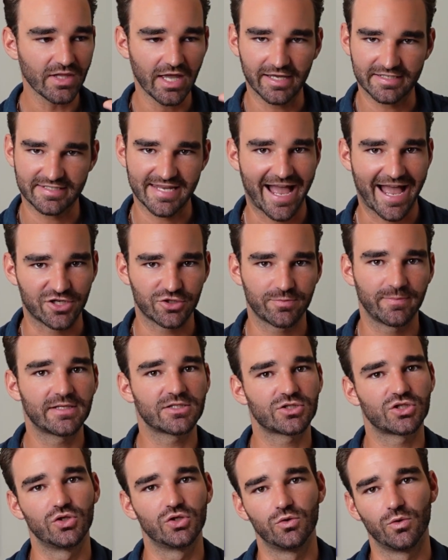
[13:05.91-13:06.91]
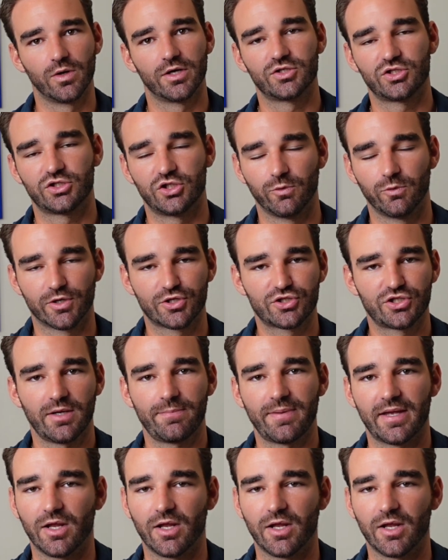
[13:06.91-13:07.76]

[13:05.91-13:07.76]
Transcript: attachment to stewardship,